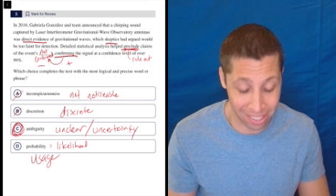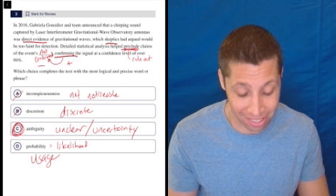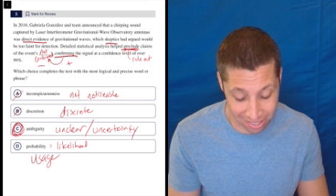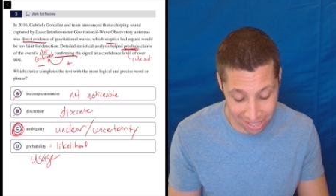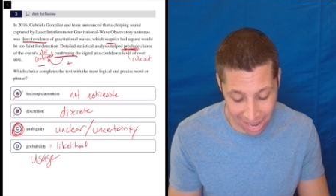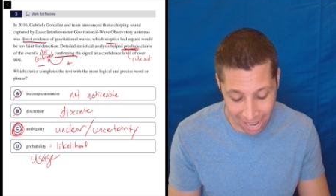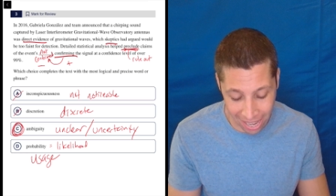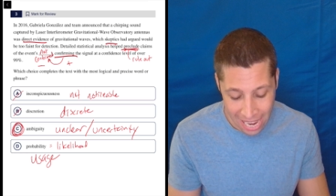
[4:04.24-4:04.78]
to
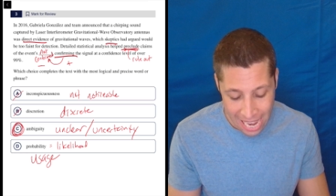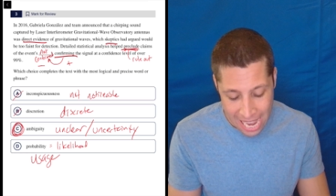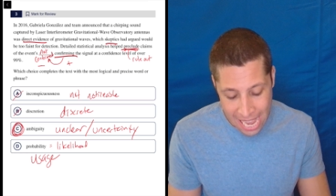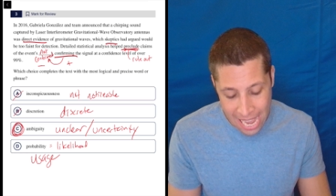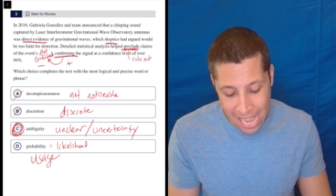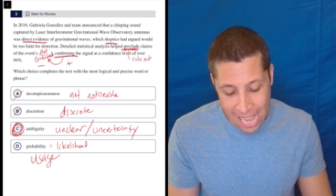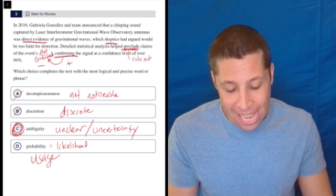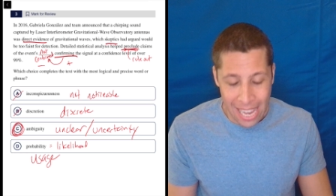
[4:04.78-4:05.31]
say.
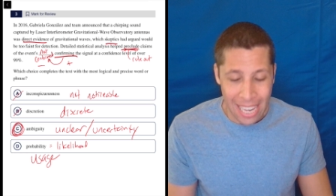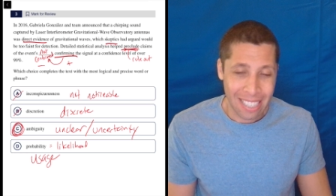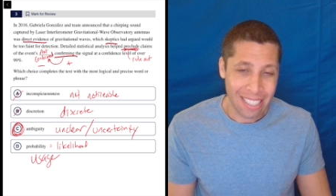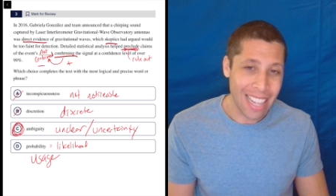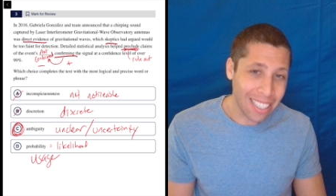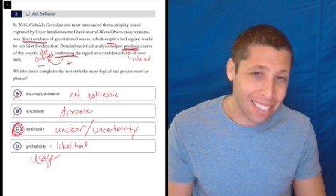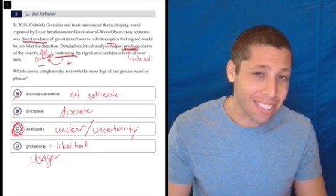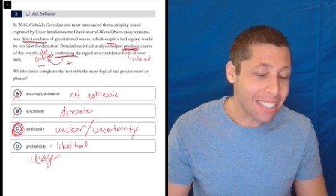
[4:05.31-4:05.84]
So
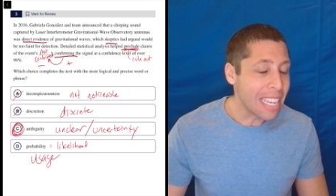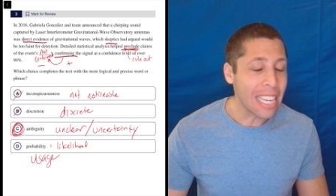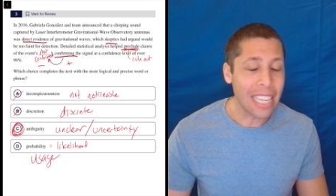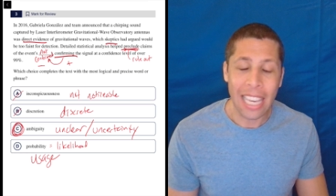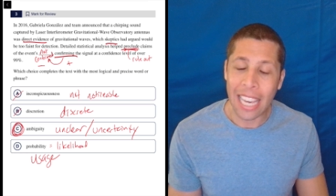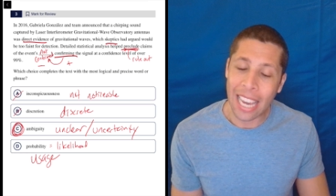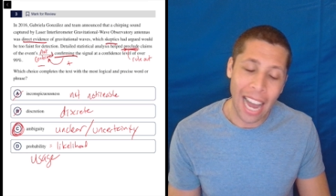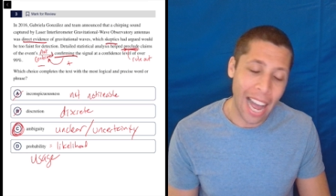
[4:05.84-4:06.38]
that's
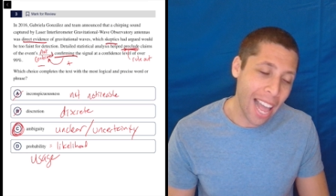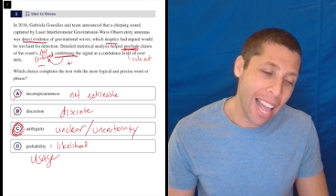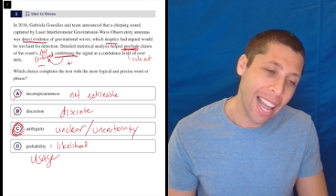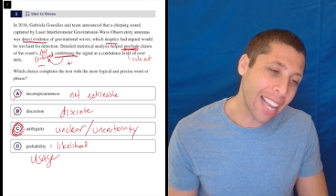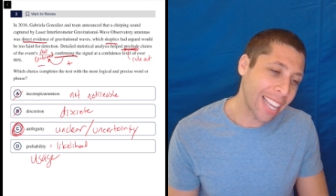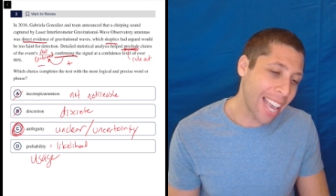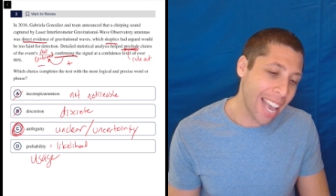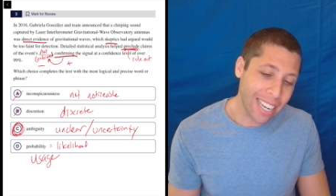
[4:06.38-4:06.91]
sneaky. I,
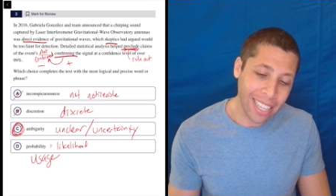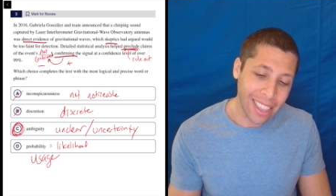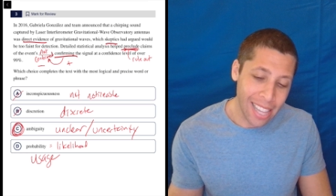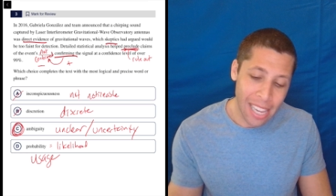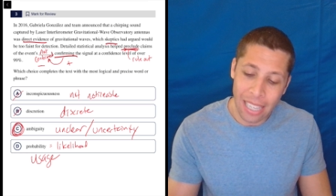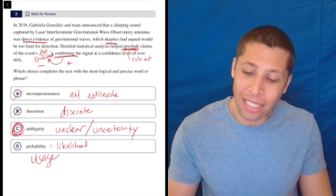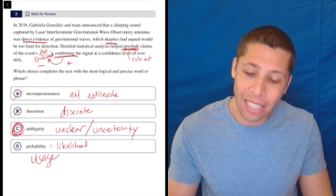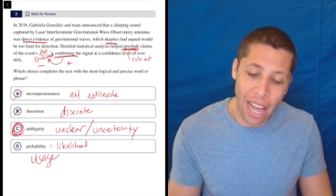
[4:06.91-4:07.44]
again, I
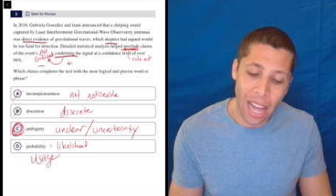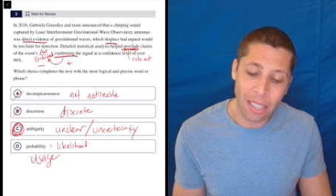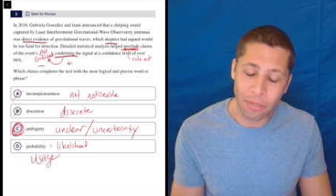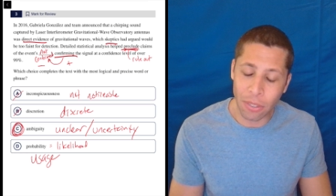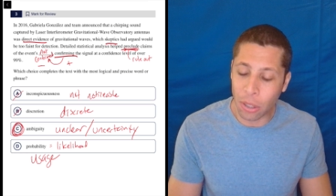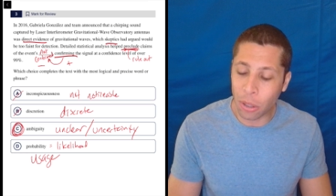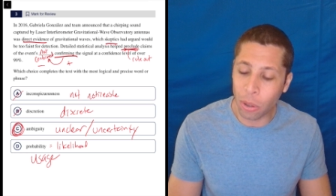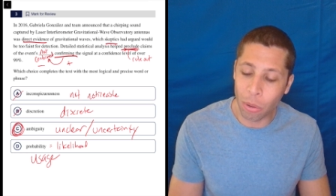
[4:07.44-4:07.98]
think a lot of
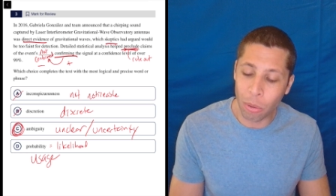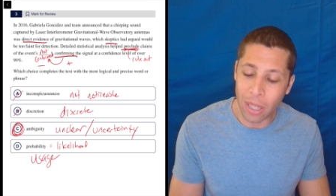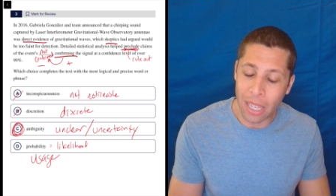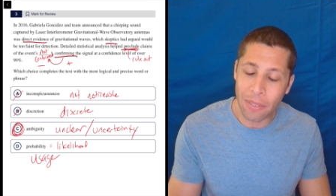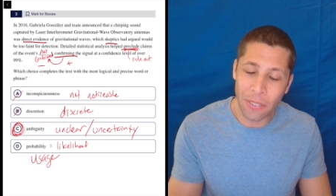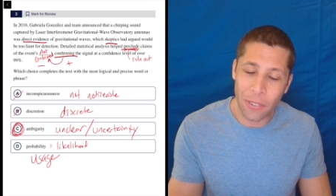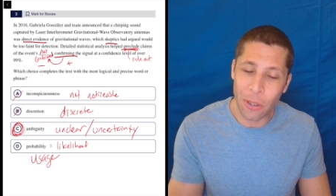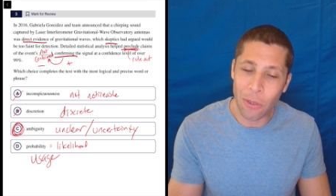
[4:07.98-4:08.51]
you,
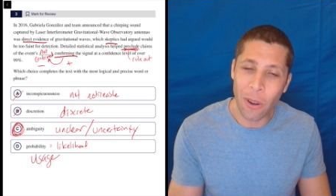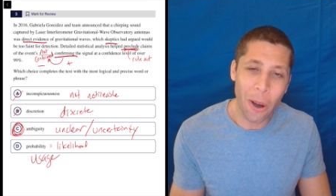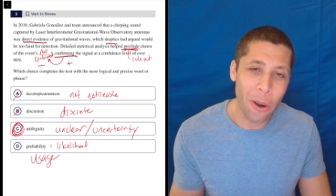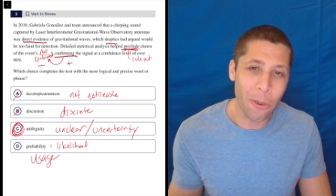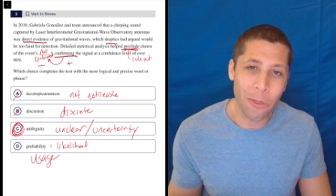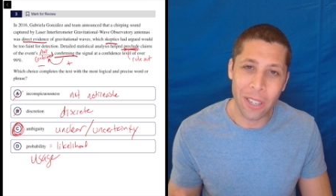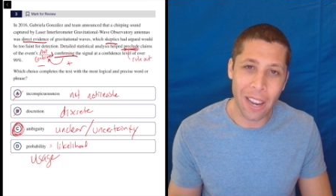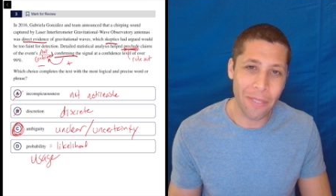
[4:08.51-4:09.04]
even if you
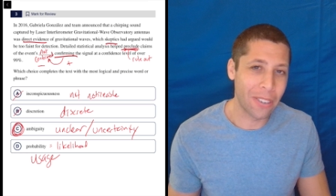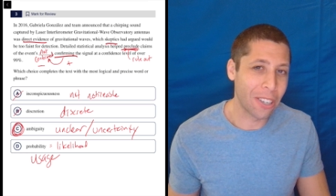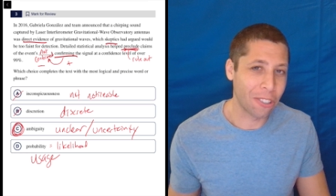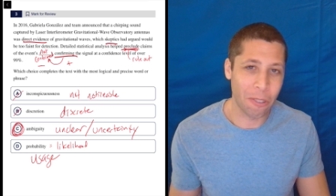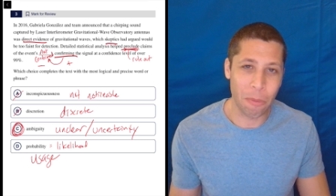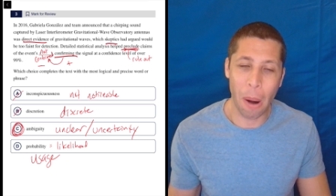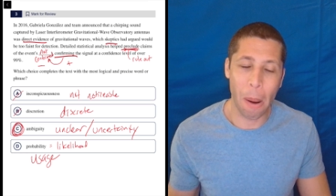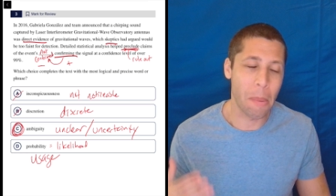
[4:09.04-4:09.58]
know the definition
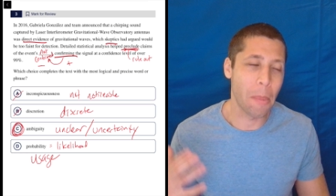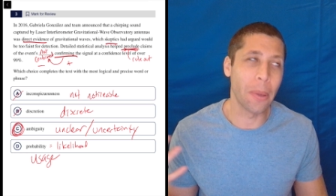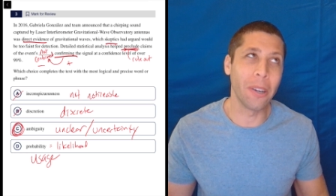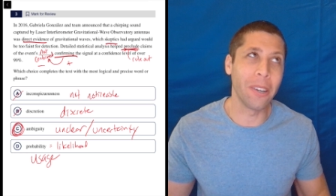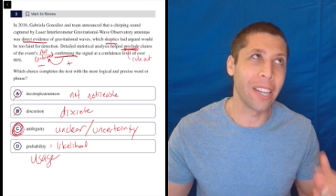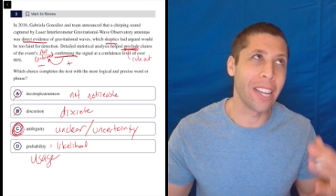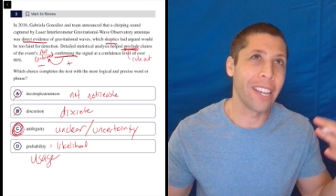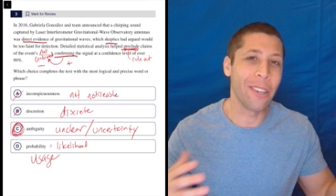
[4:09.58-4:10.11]
of
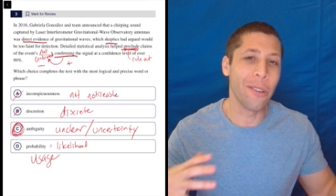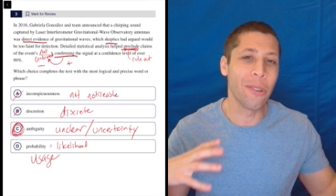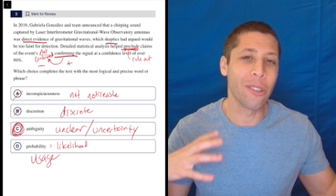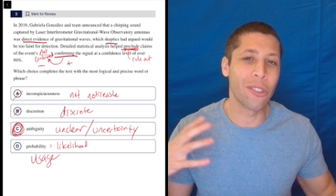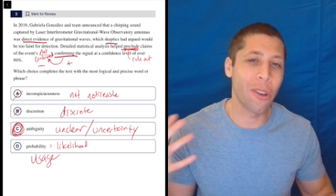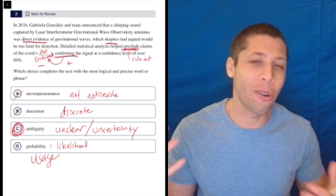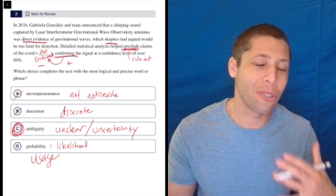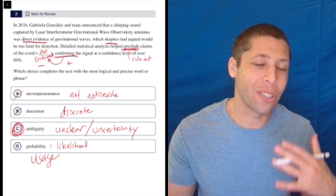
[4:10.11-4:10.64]
probability, you
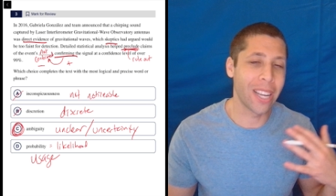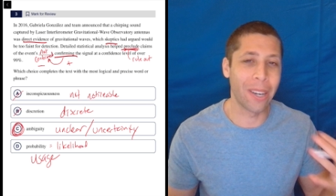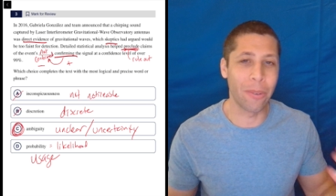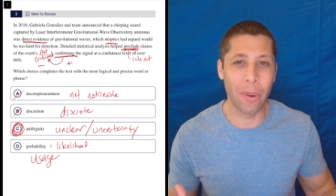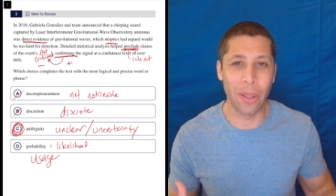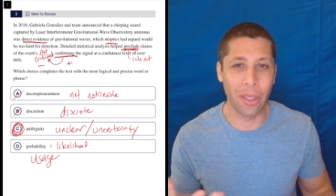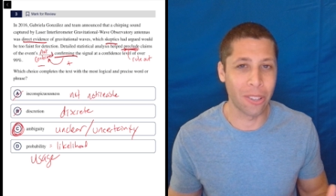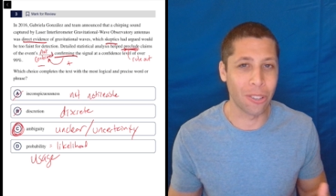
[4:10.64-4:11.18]
associate it
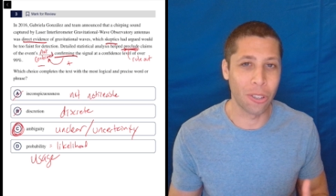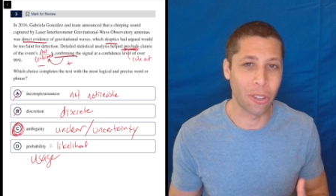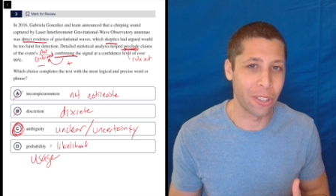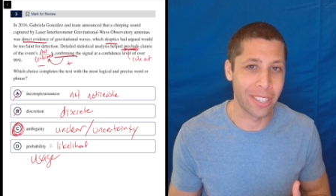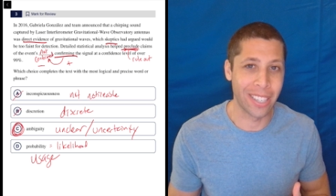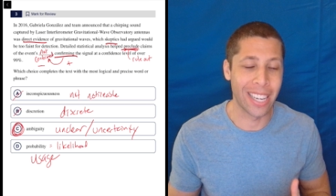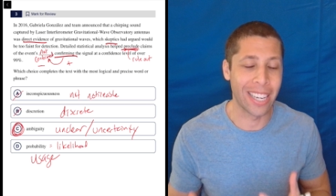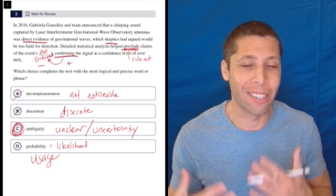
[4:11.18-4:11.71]
with
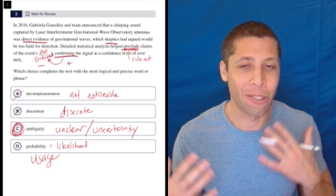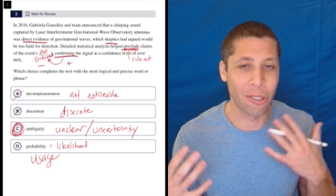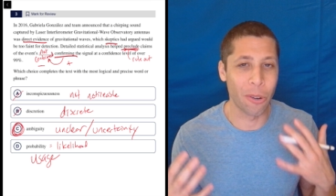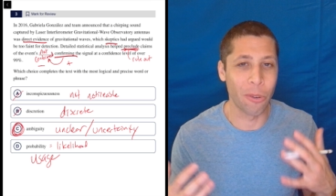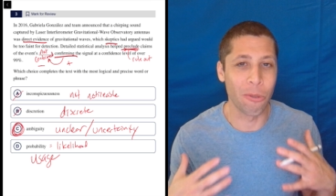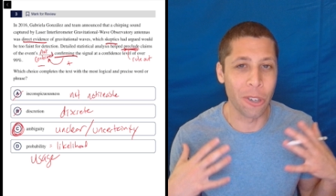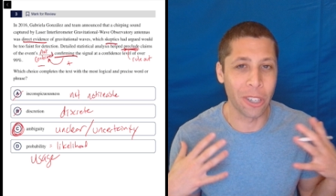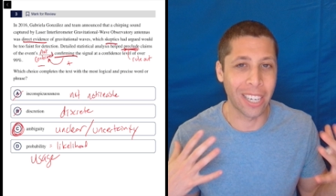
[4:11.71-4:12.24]
uncertainty. And
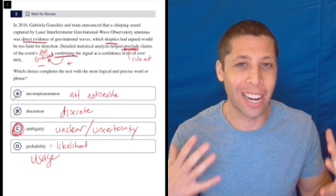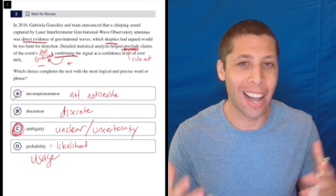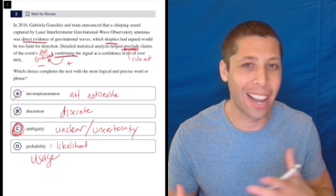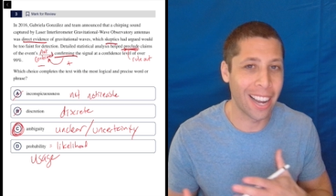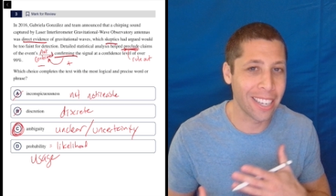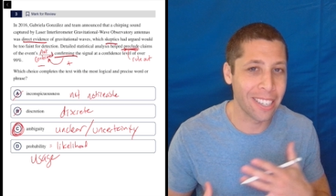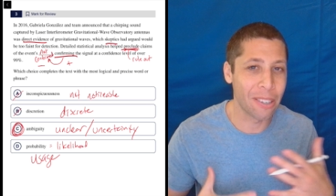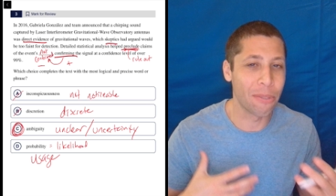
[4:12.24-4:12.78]
so you're
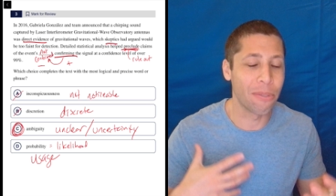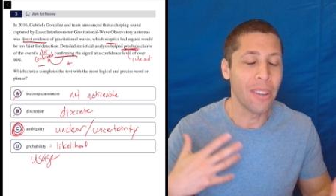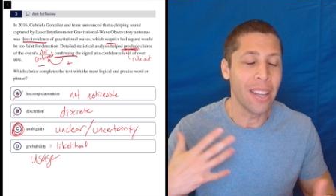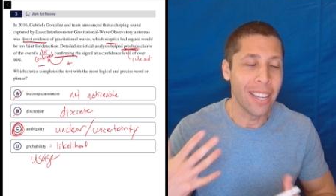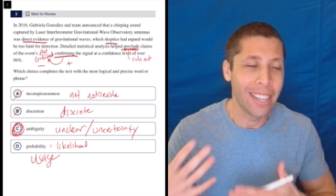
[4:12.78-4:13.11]
kind of